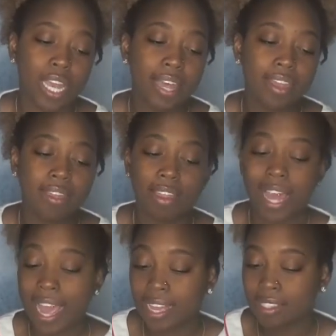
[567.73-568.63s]
And then the
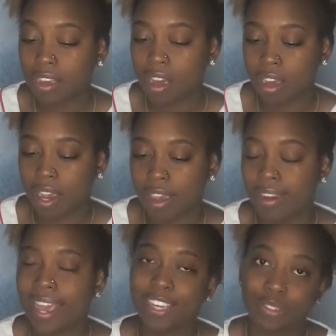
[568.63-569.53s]
last con,
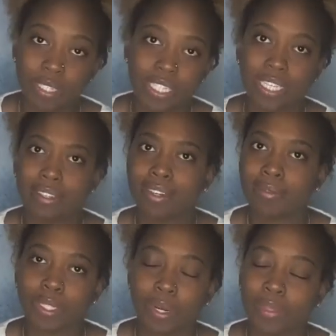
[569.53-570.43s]
as you can see, there
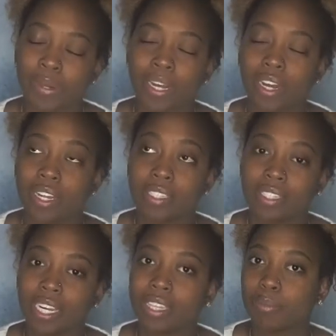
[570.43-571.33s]
was only three cons.
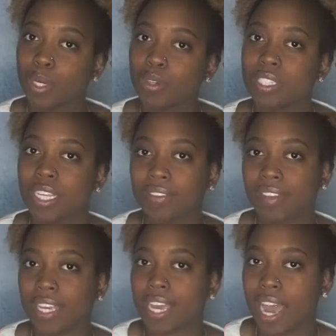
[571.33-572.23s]
Like the pros
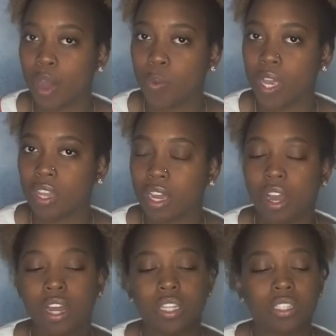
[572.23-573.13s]
definitely outweighed the
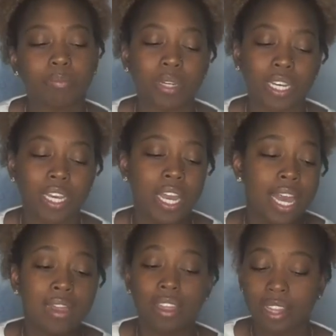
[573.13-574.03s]
cons. But
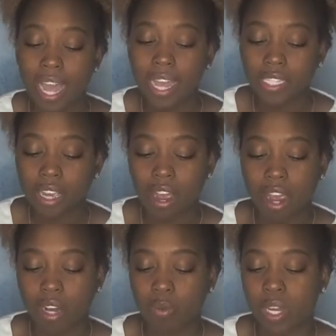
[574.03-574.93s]
the last
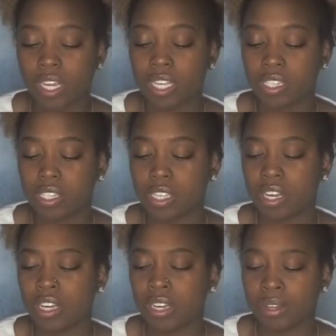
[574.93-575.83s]
con was,
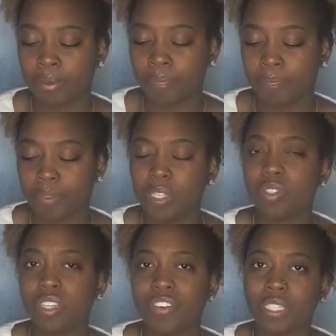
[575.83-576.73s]
um, this
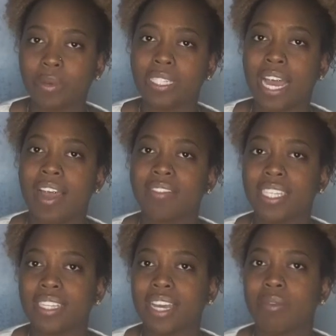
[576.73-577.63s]
was the first place I've
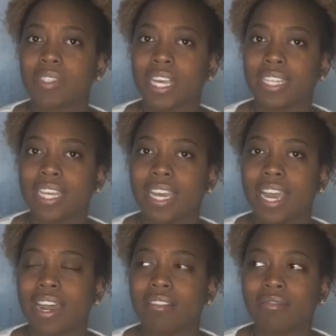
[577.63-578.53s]
seen that was like that.
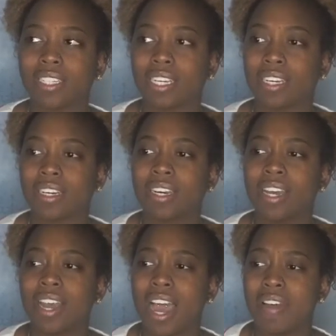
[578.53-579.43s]
I don't think
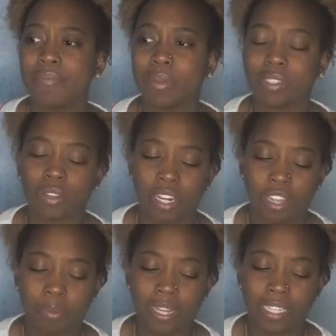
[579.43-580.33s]
I've been to
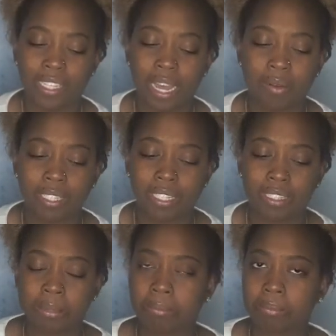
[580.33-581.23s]
another place that
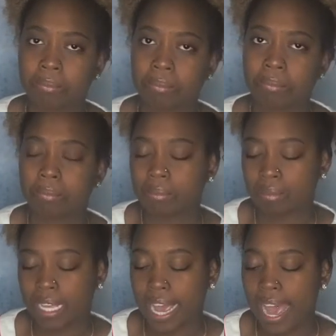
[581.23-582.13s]
was,
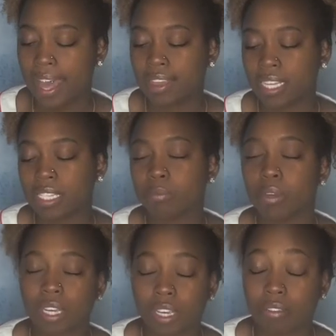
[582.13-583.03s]
that had this.
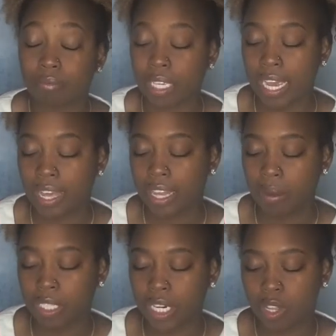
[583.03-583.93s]
But yeah, that
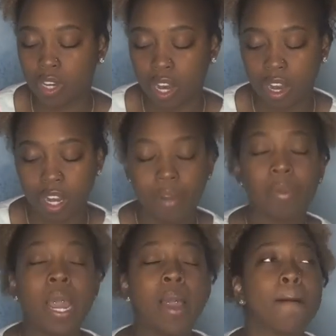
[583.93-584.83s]
was another con.
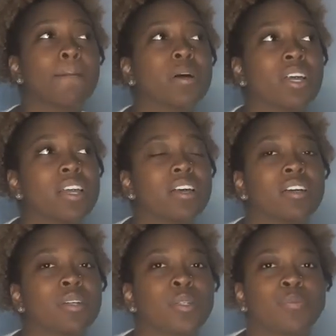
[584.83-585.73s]
But
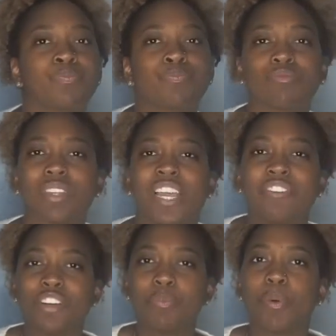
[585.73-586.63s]
um,
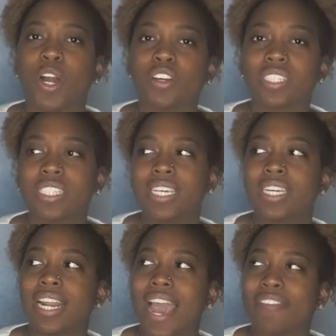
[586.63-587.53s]
every
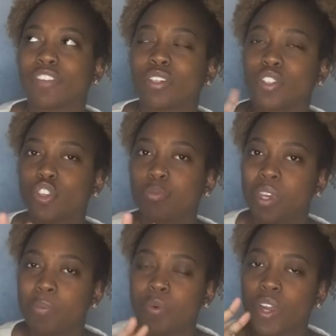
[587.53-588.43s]
person after two
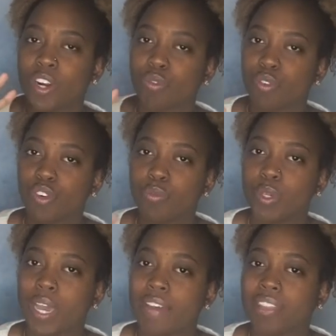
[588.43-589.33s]
people in a room,
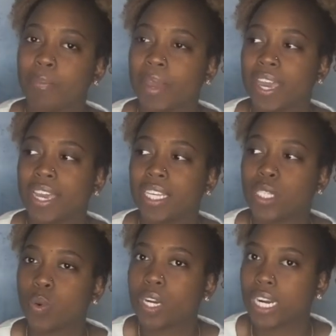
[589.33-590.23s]
you have to pay
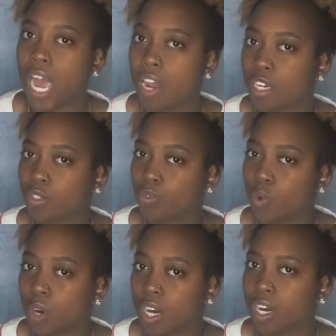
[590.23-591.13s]
$20
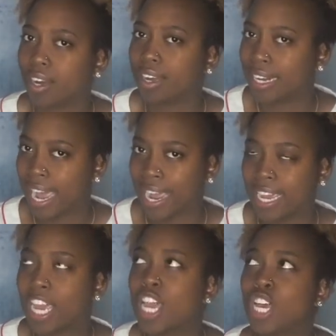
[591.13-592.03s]
for a night.
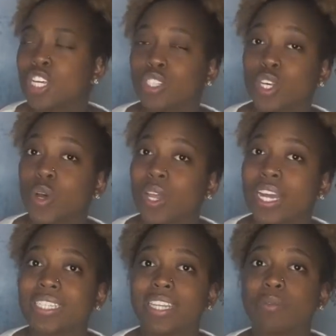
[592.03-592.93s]
So
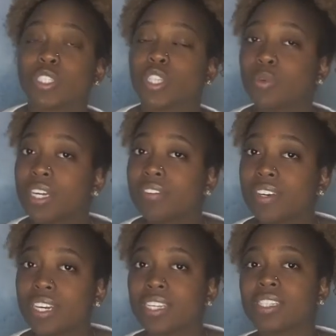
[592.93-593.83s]
like I said, there was three of
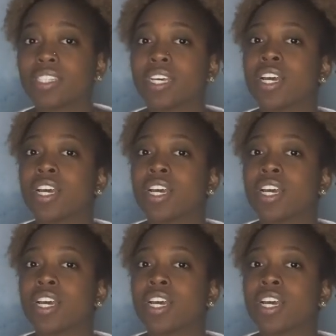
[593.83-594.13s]
us.